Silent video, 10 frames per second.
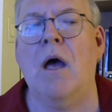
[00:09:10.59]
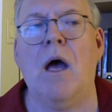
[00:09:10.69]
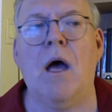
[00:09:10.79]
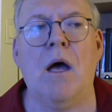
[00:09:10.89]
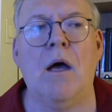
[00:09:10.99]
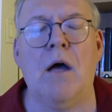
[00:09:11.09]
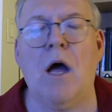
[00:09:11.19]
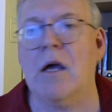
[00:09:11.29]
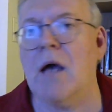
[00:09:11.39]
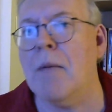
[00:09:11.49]

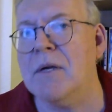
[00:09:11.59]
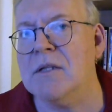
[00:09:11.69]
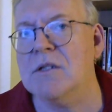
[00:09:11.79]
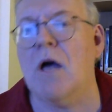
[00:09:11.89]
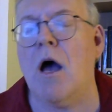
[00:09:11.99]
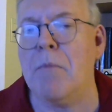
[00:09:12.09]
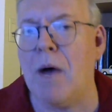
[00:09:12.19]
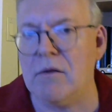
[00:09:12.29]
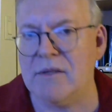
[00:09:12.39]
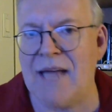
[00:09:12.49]
a comments
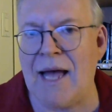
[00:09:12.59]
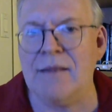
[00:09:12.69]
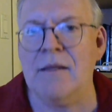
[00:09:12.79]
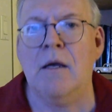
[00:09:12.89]
about that,